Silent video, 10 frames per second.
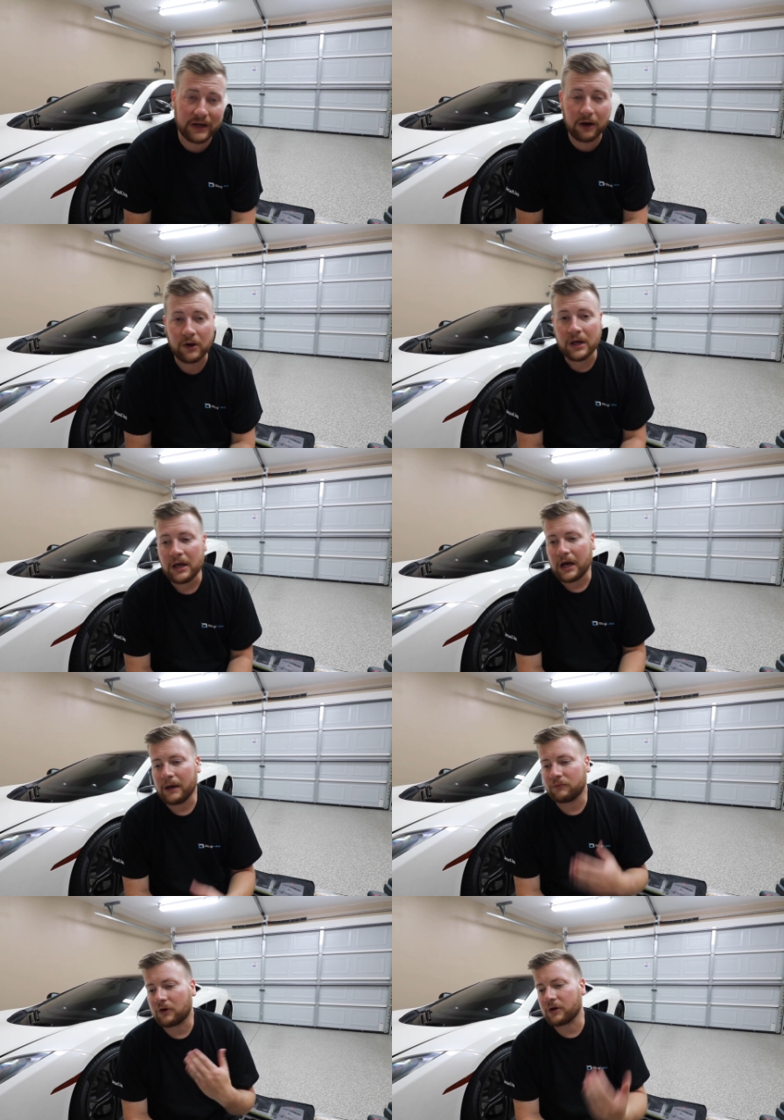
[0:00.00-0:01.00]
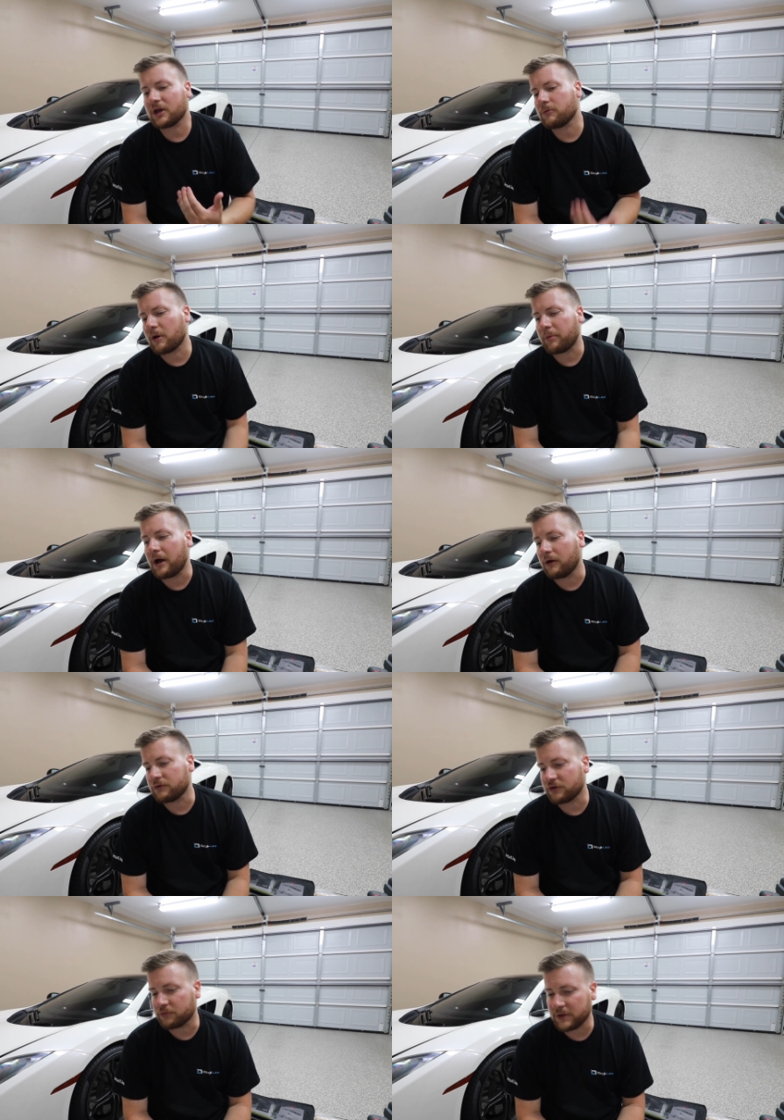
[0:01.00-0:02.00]
Now, I'm talking about
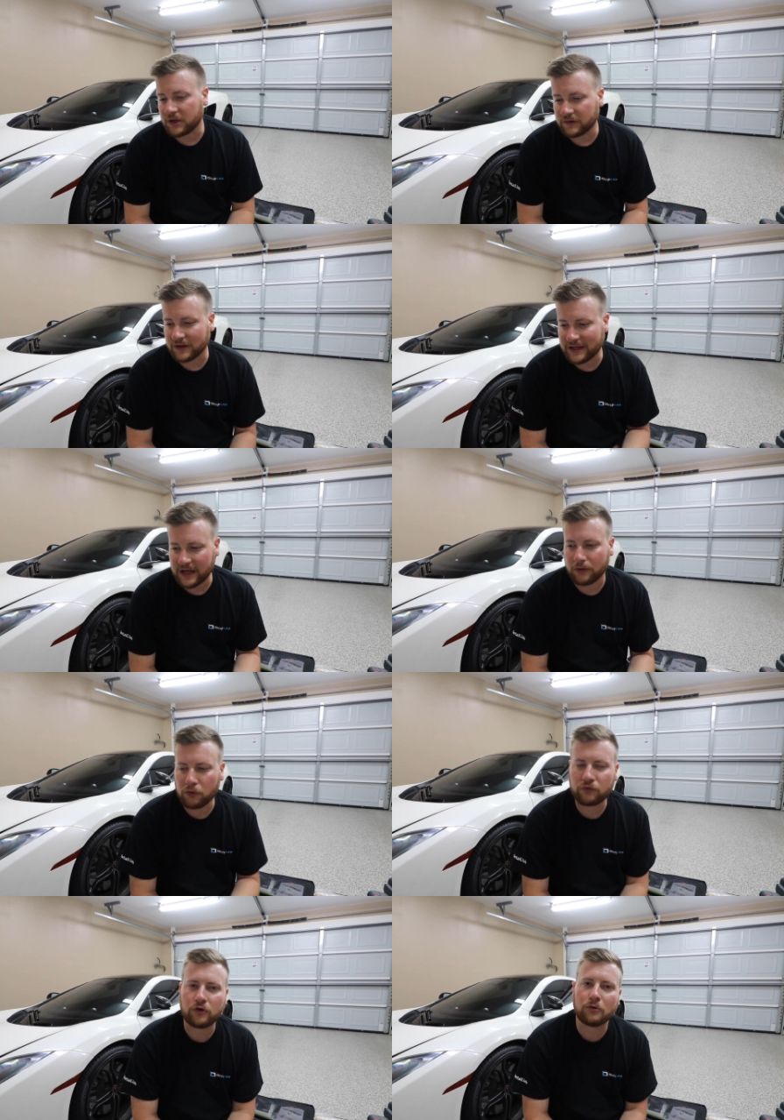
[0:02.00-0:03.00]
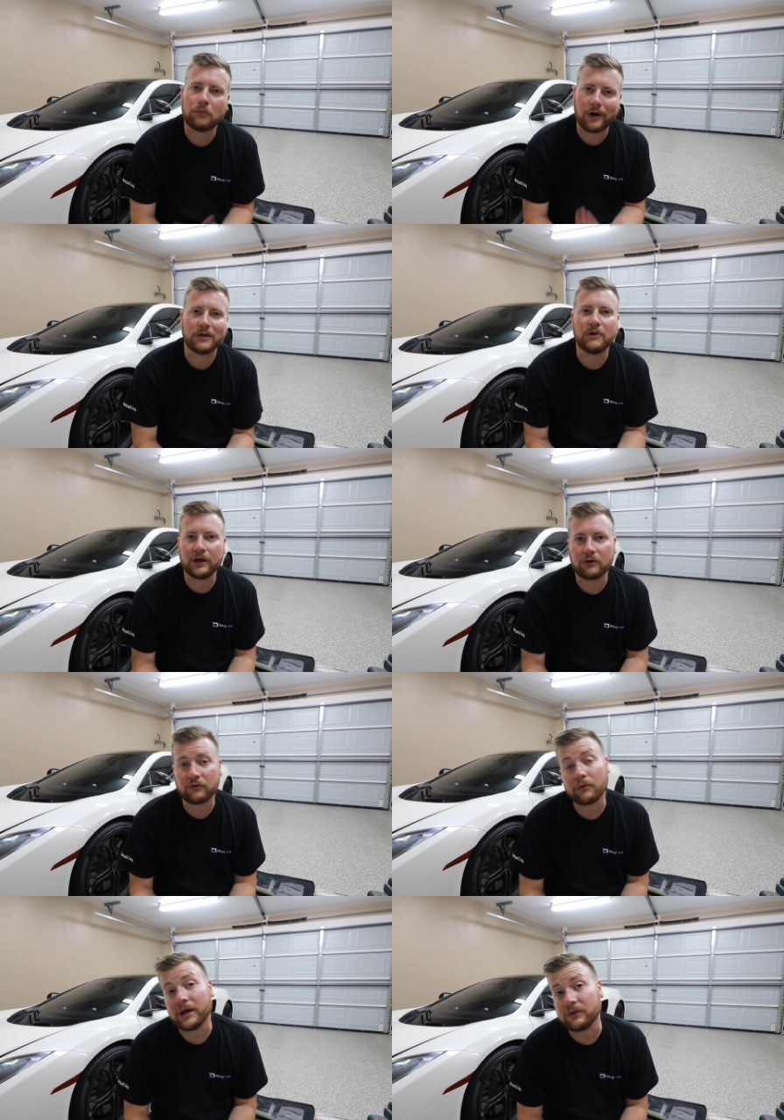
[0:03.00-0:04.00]
polishers because, again, those are your money
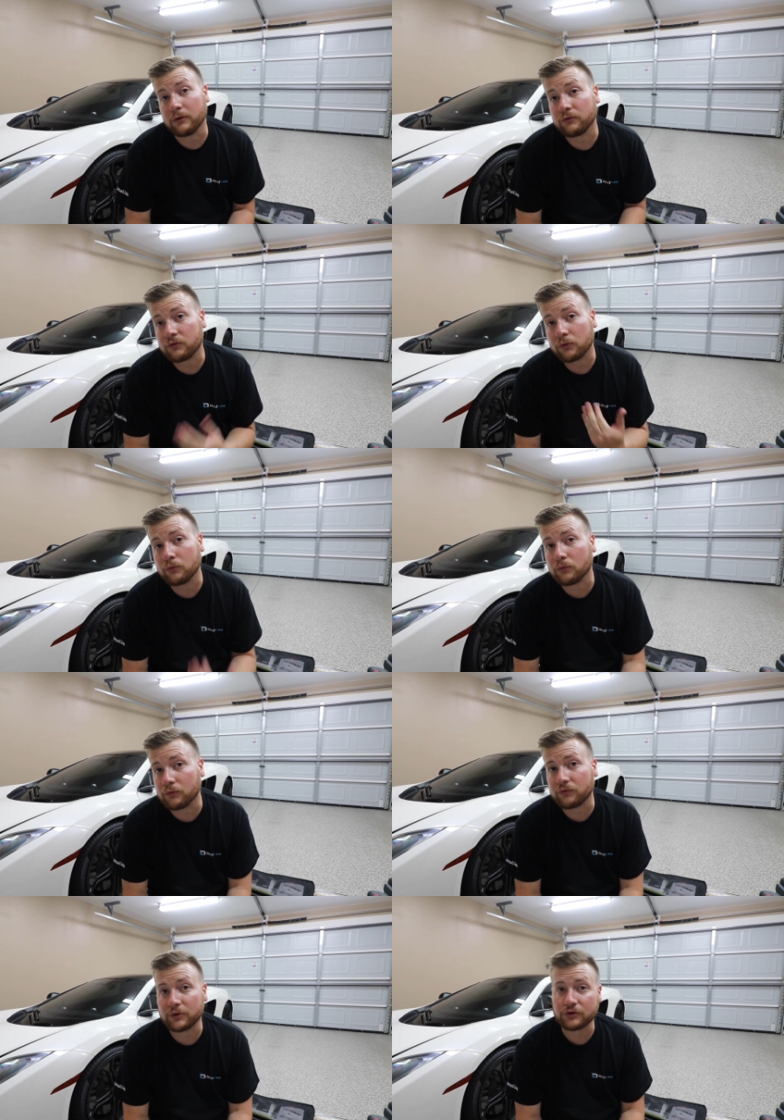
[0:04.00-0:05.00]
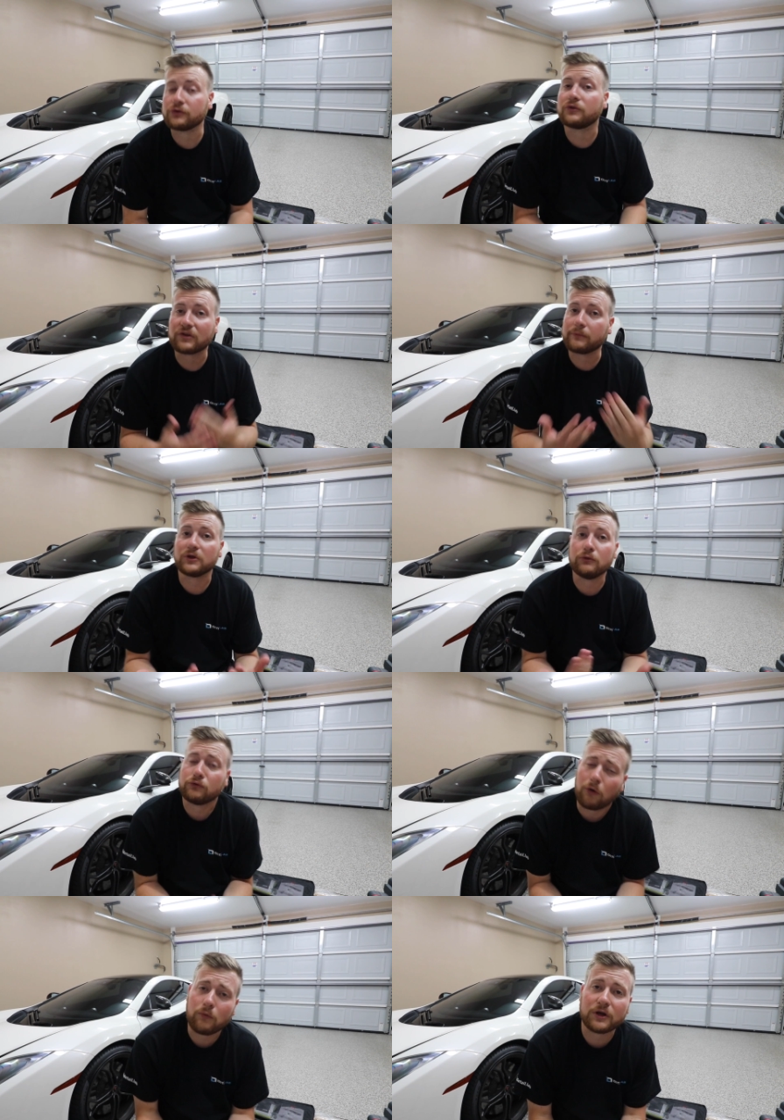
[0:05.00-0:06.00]
makers, right? Those tools, which are something you
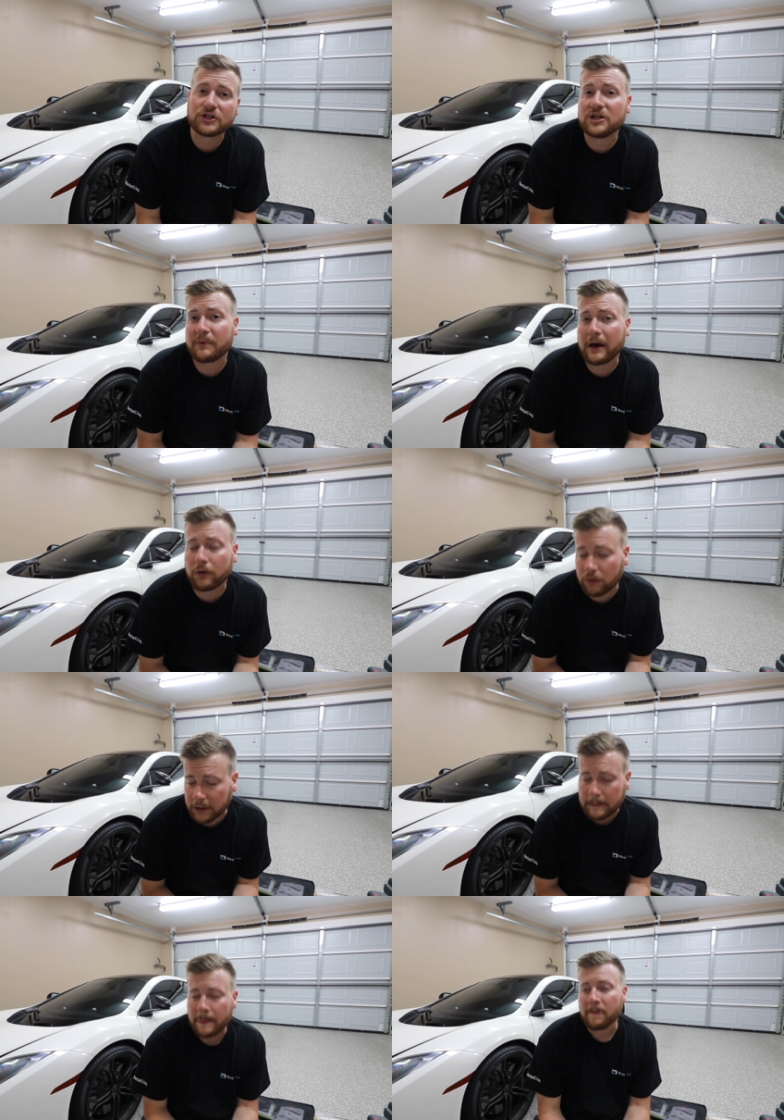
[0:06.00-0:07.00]
don't want to cheap out on,